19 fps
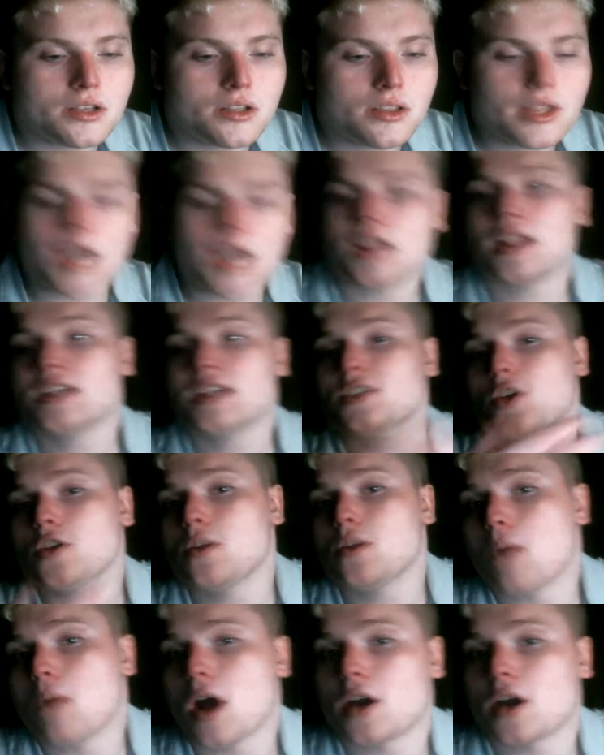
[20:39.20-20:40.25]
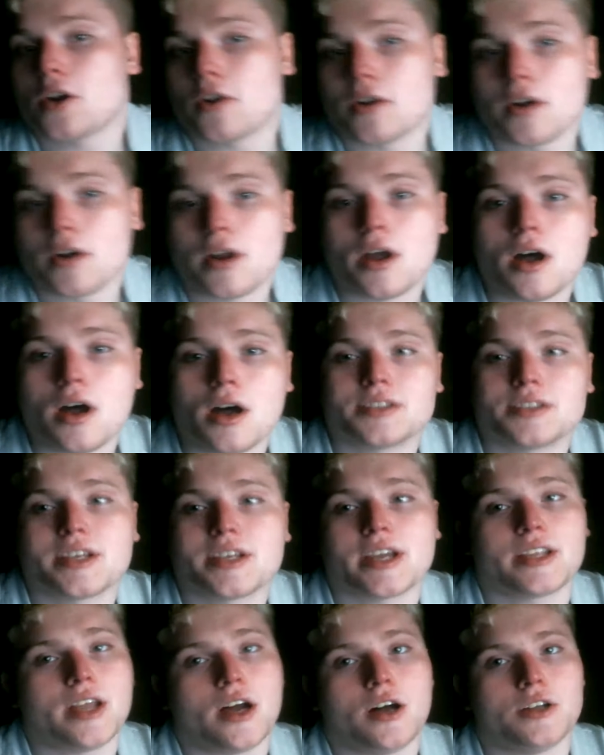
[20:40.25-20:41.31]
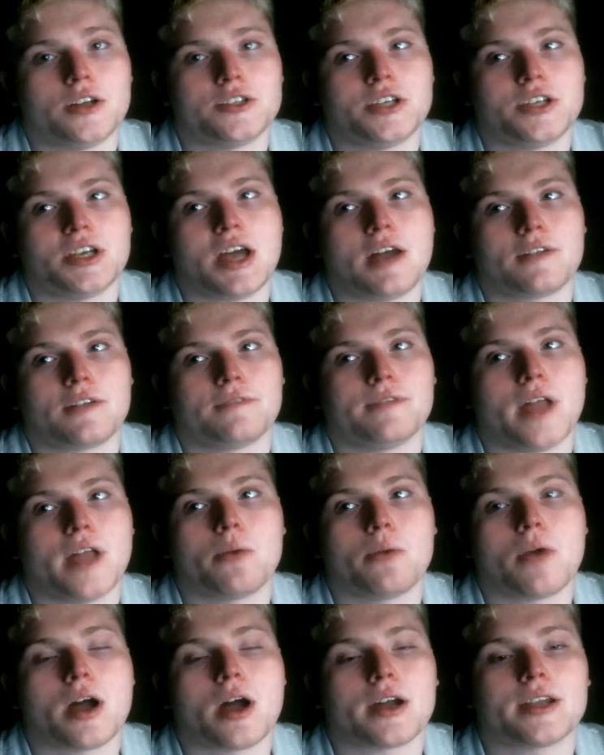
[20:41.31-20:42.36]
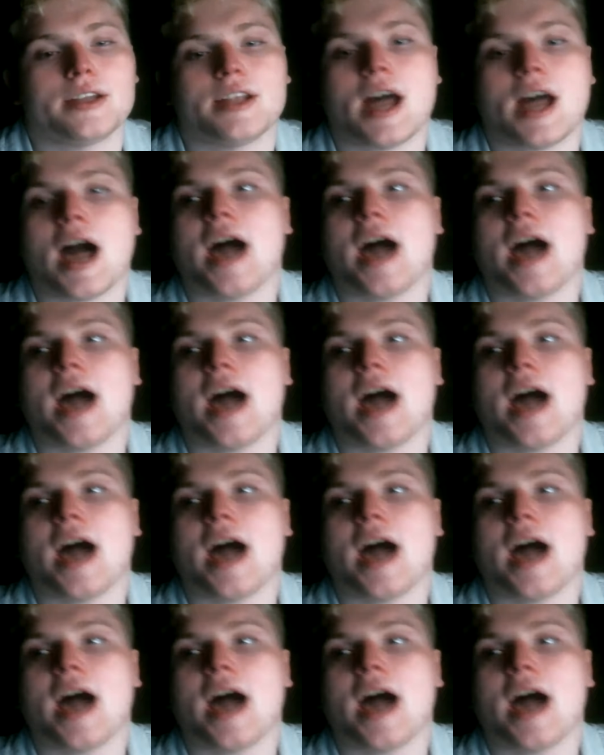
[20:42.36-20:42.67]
Now let's go to modern technology, how to fly a rocket.